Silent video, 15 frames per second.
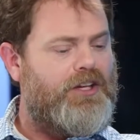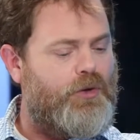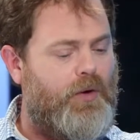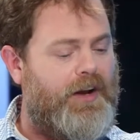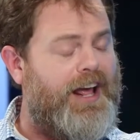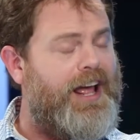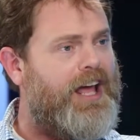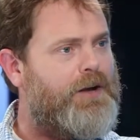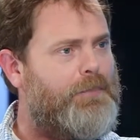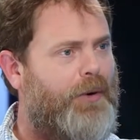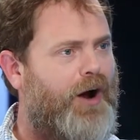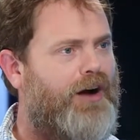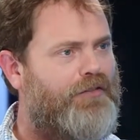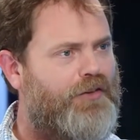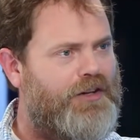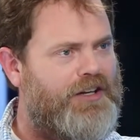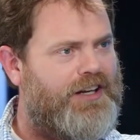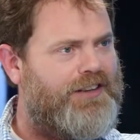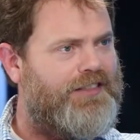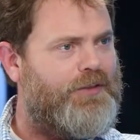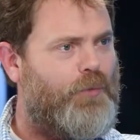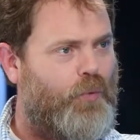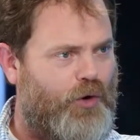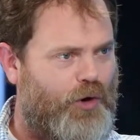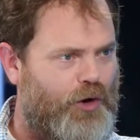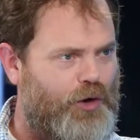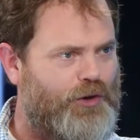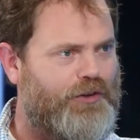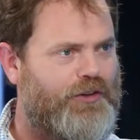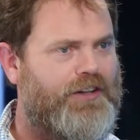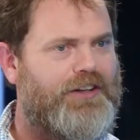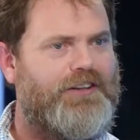Yes, you want to end poverty in the world?